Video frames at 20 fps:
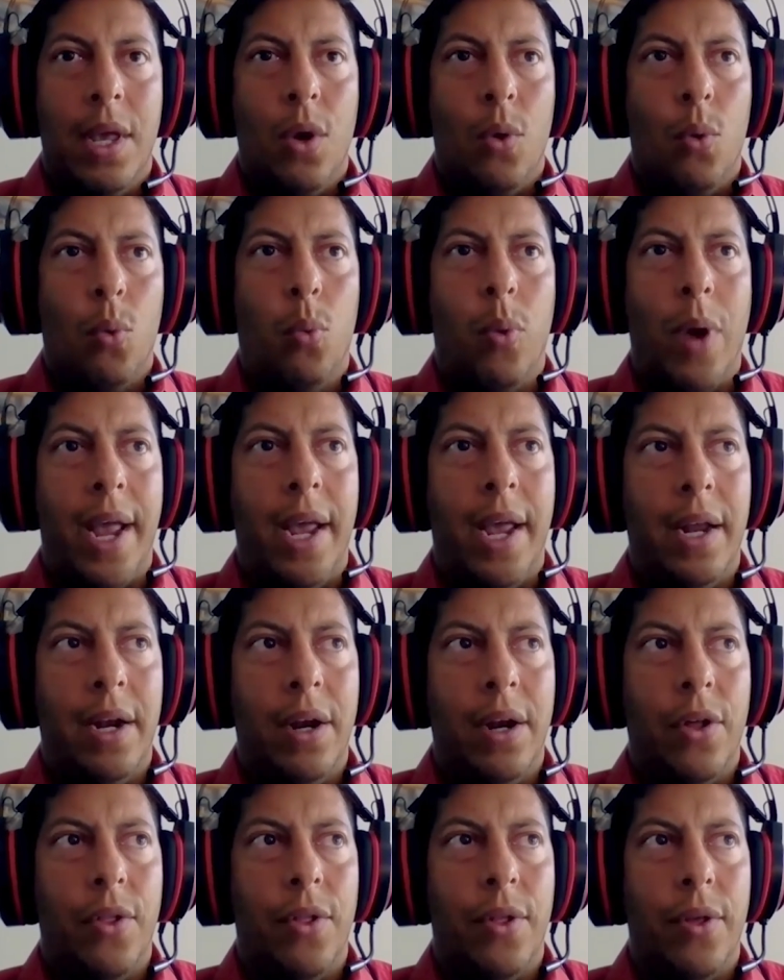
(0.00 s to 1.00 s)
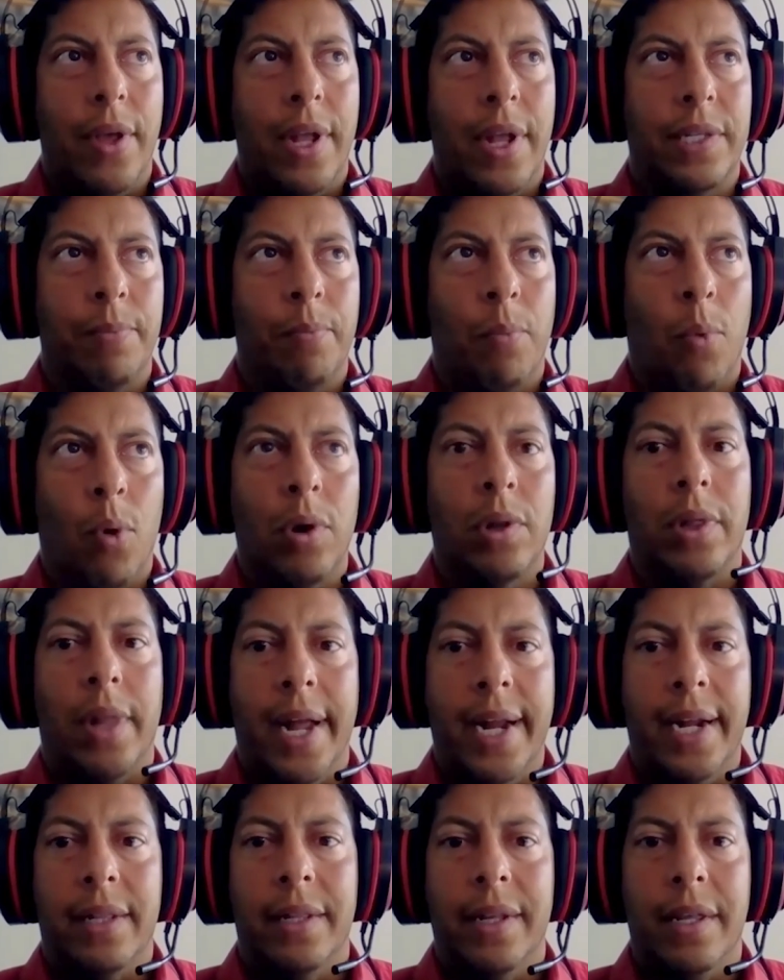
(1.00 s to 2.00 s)
when it's more
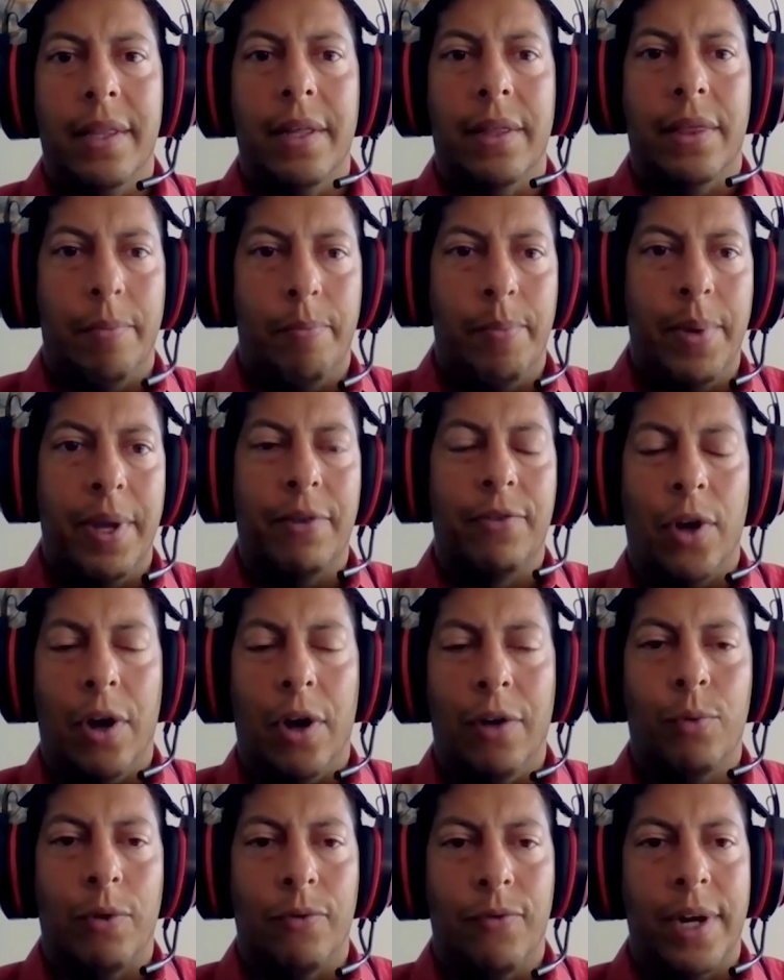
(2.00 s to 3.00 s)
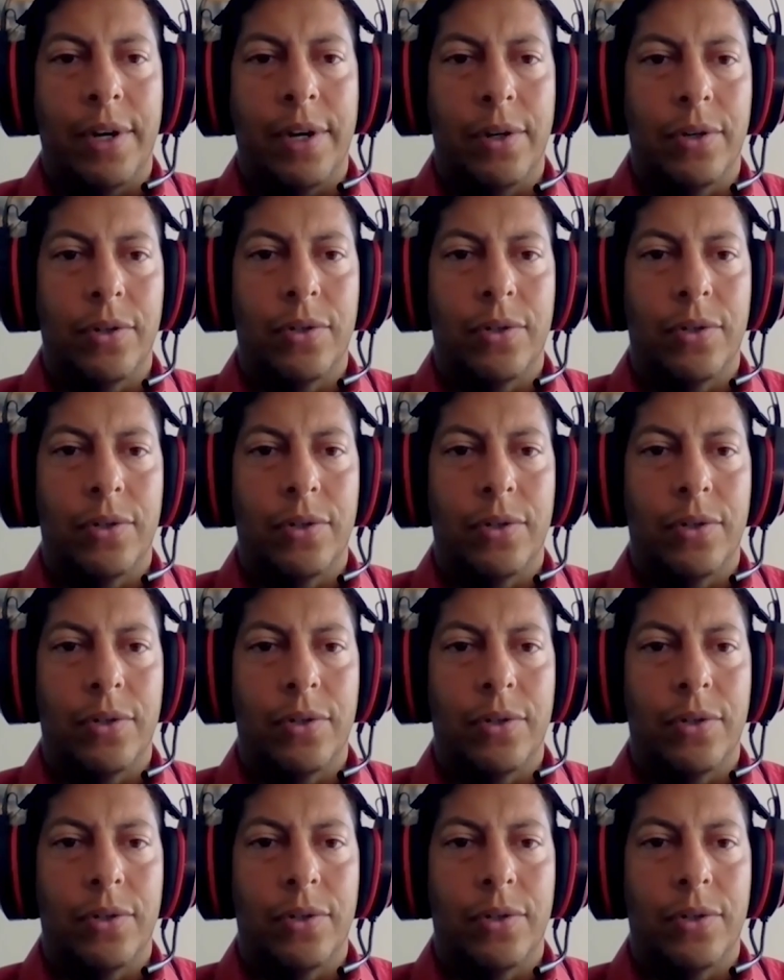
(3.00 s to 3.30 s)
likely that the big software vendors